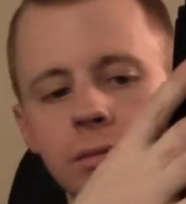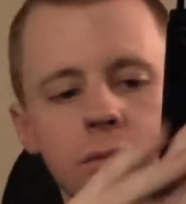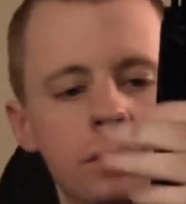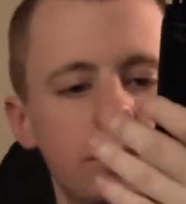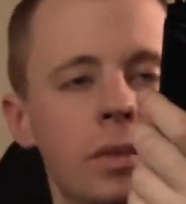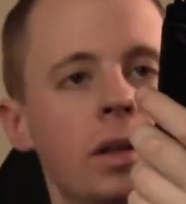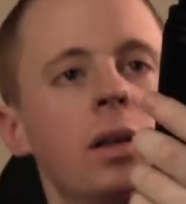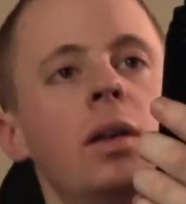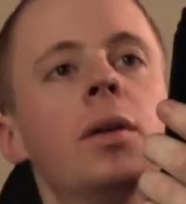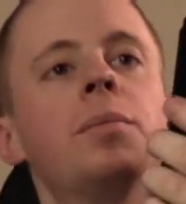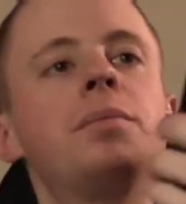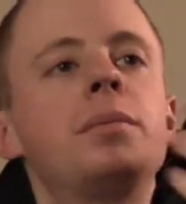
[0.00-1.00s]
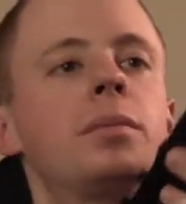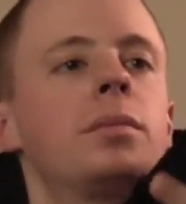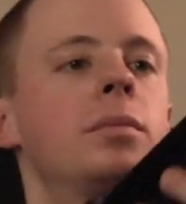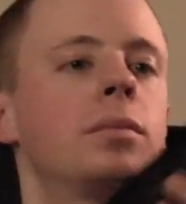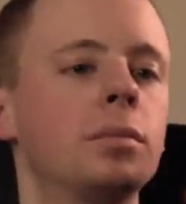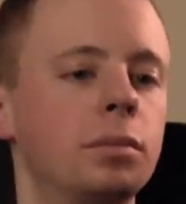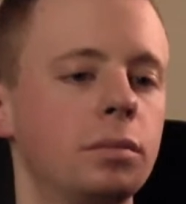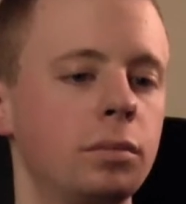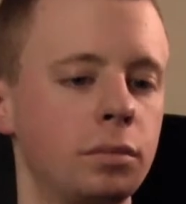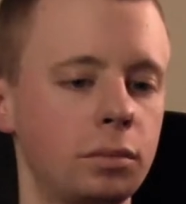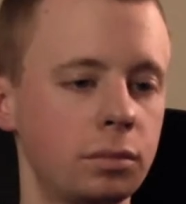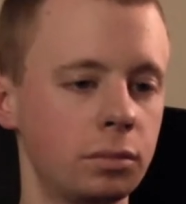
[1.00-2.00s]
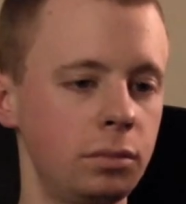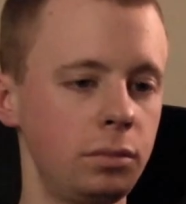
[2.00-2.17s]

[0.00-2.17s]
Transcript: (silence)